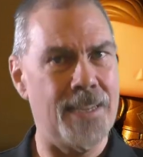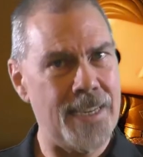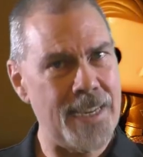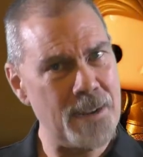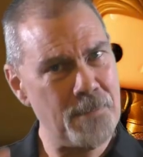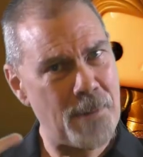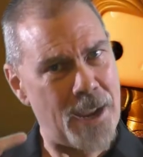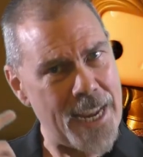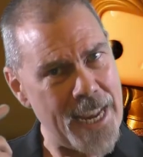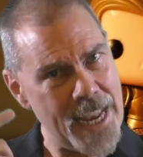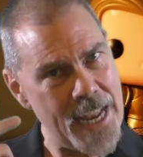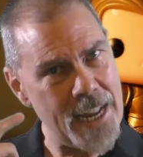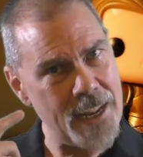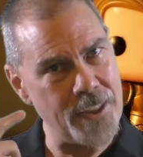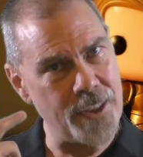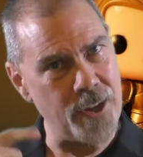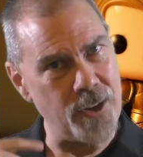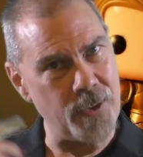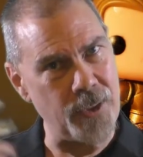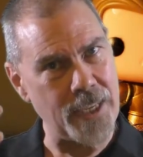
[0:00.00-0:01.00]
In my
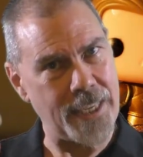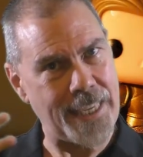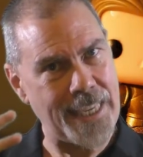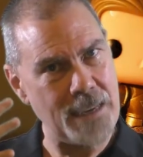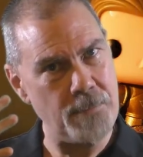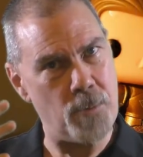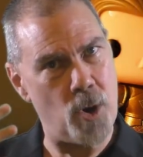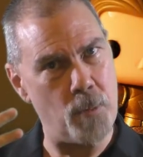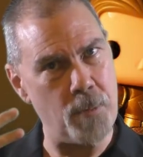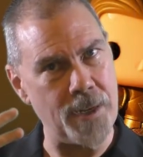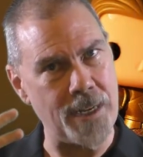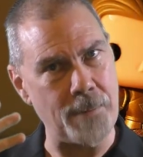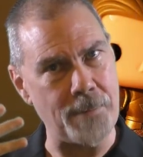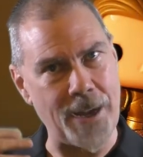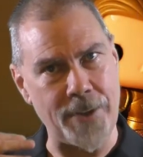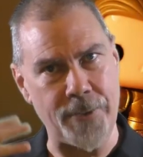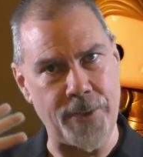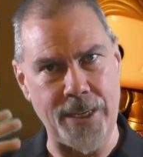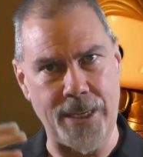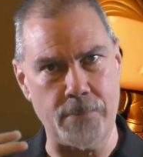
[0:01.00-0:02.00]
head, though, the key moment
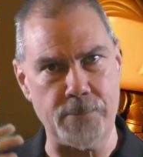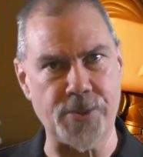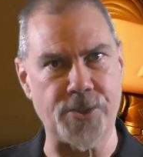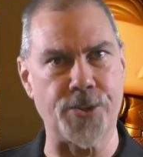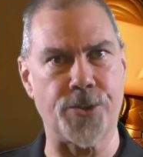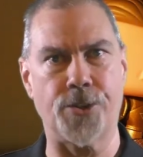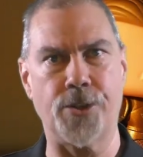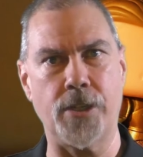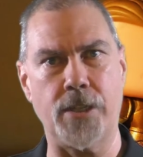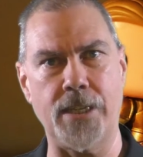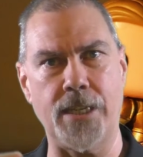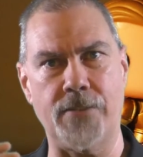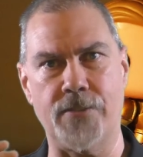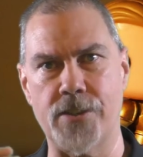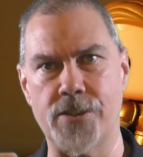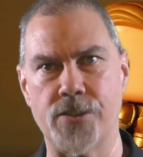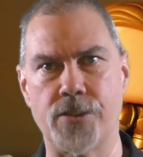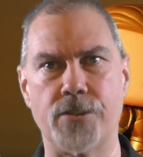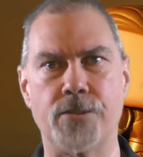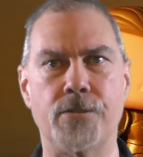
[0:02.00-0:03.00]
about the absurdity of
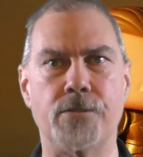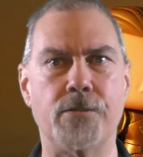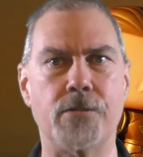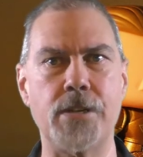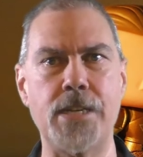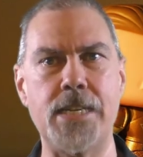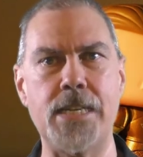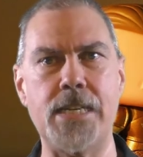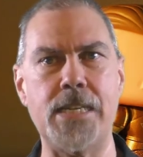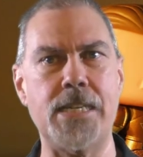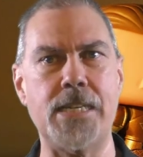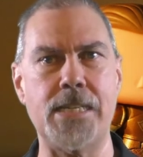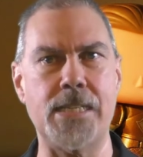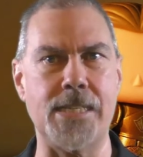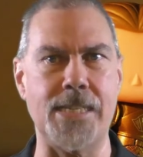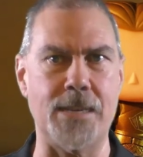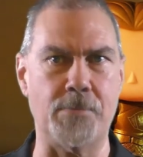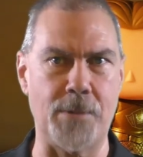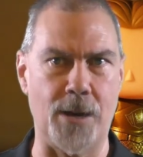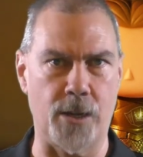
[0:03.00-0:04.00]
this
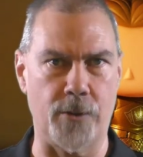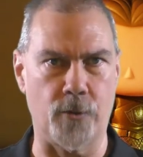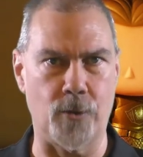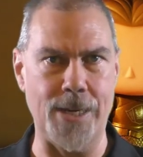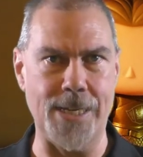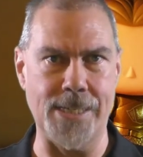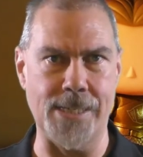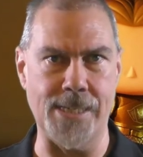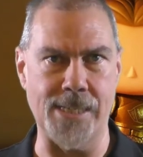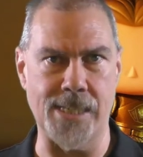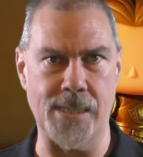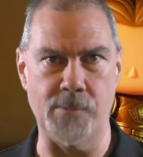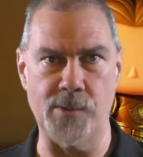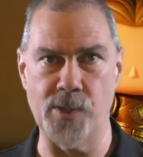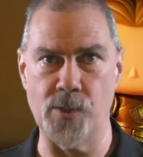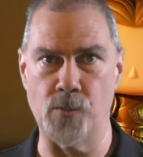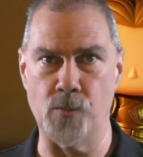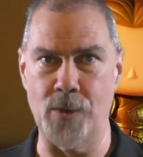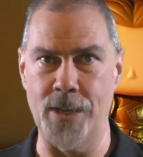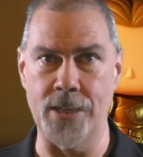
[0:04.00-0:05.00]
crazy amount of racism
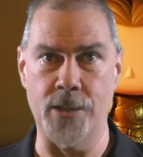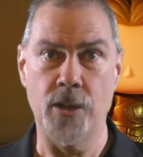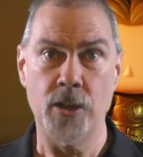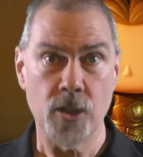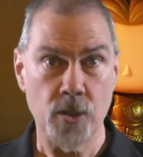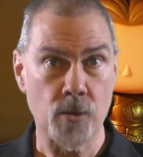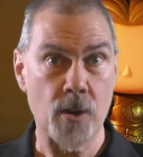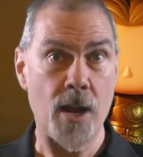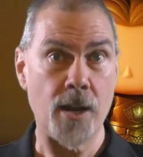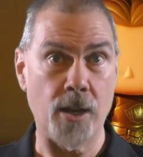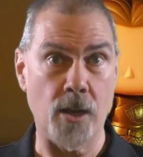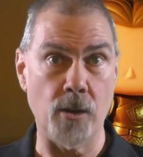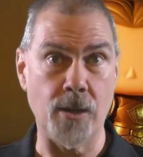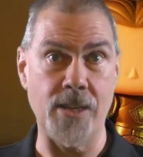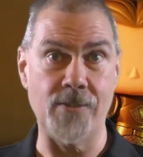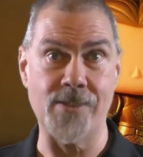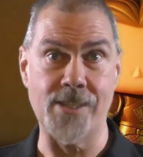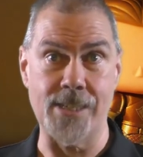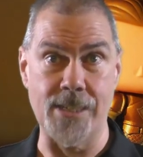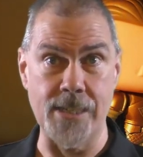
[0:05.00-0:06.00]
is when Drago
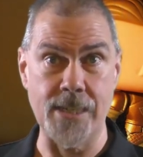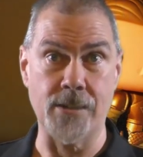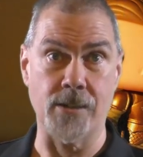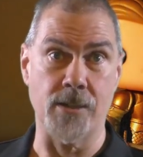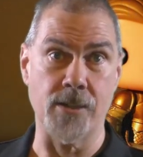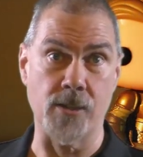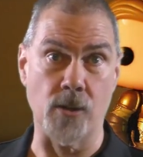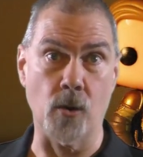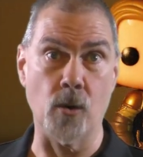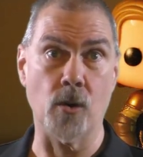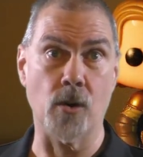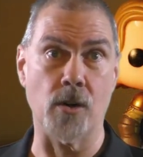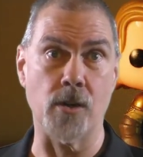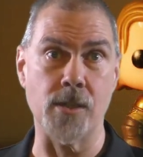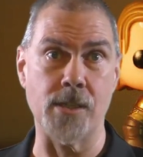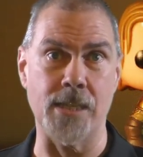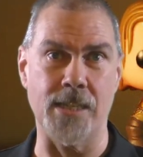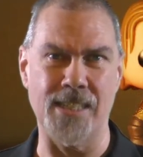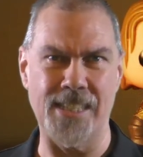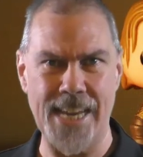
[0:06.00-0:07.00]
gives Daenerys a
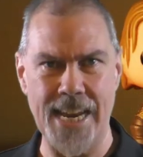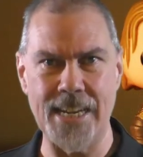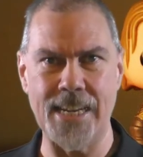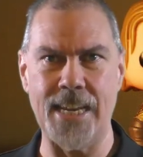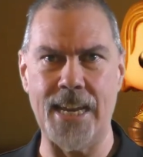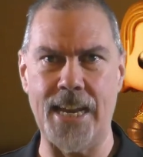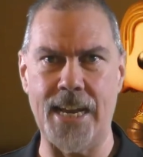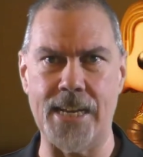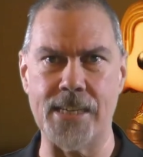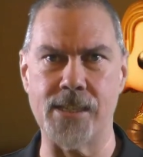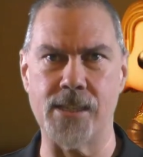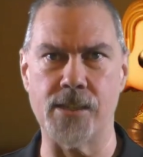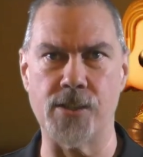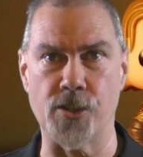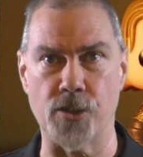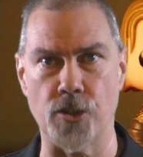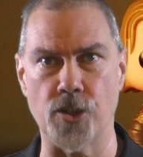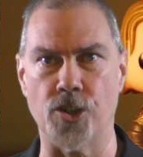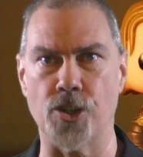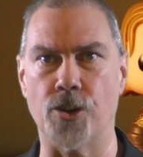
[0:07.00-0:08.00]
horse and Dany asks
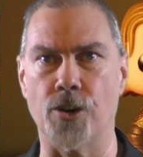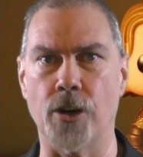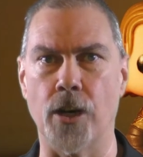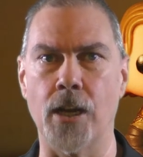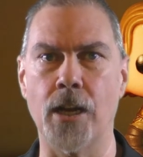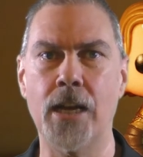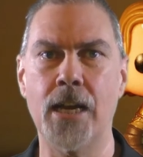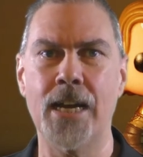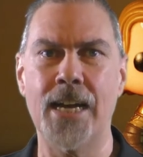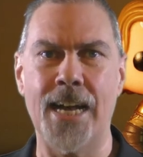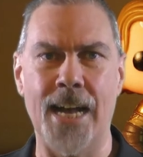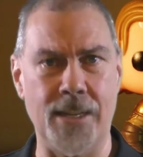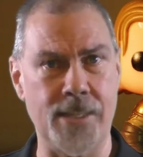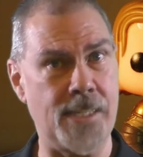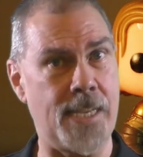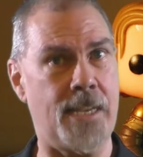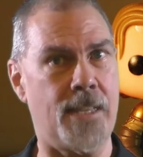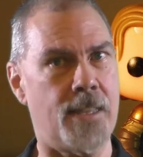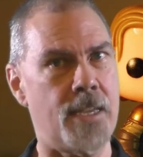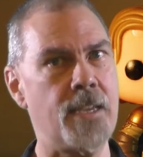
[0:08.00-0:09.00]
Ser Jorah how to
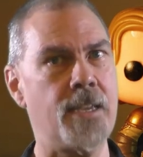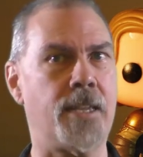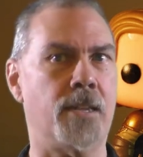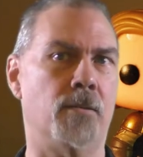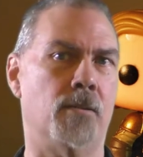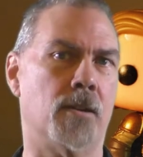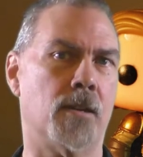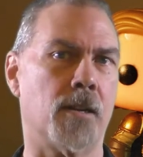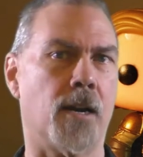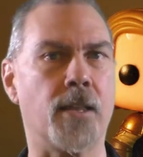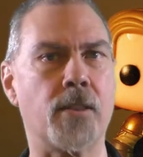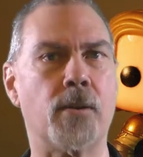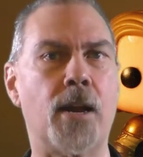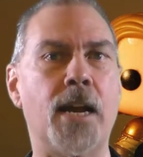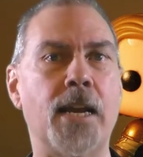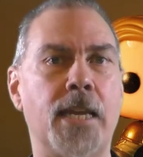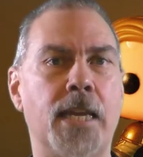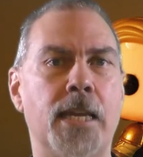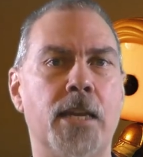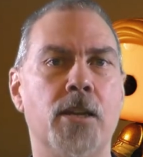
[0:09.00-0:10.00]
say thank you in
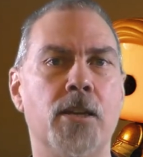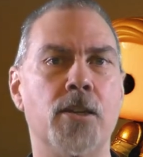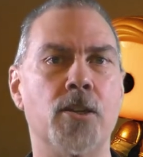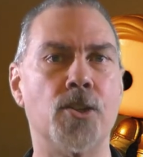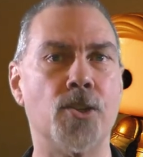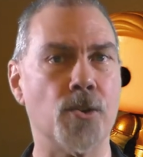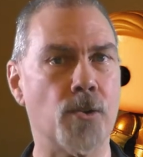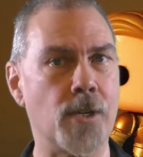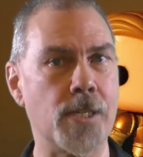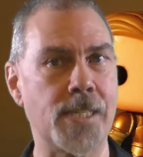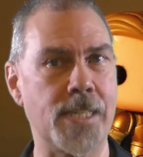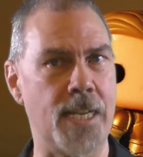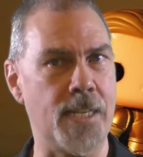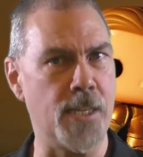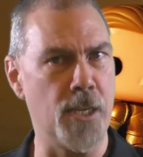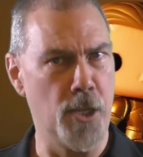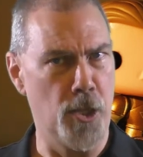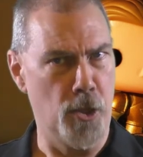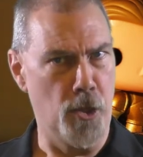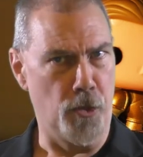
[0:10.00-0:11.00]
Dothraki. Jorah
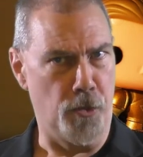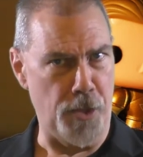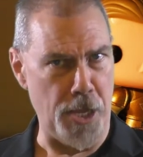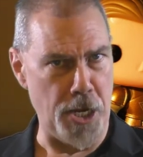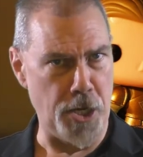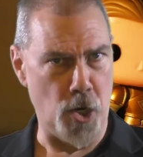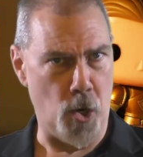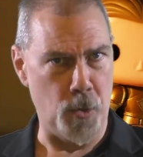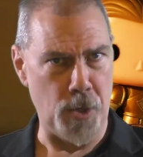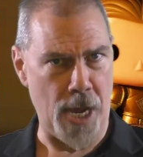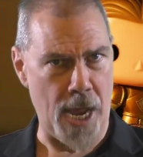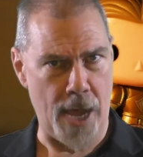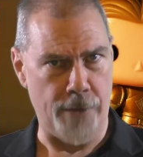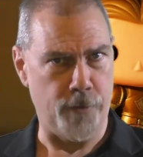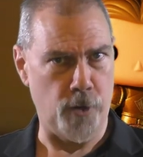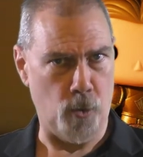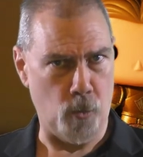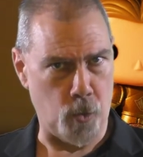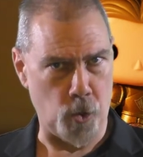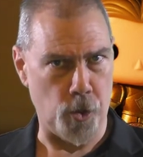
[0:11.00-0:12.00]
said, "They don't
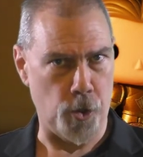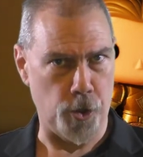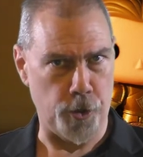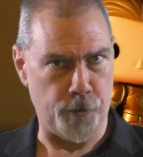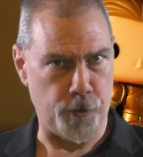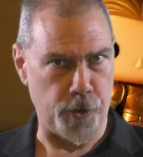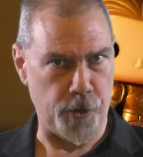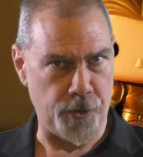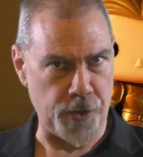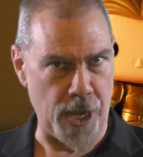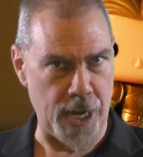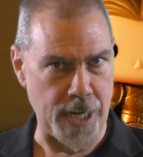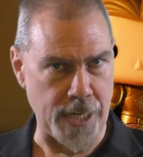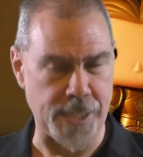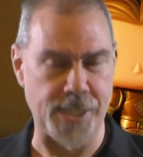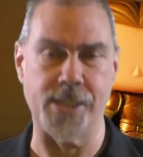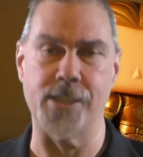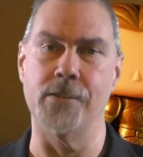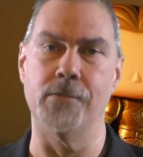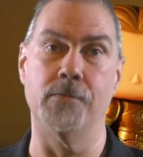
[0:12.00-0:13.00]
have a word for
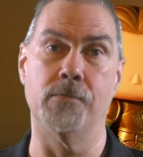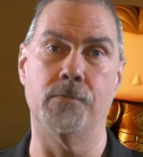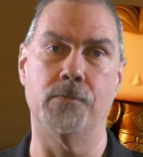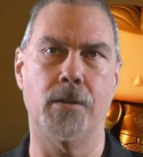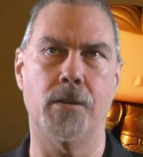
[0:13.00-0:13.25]
thanks."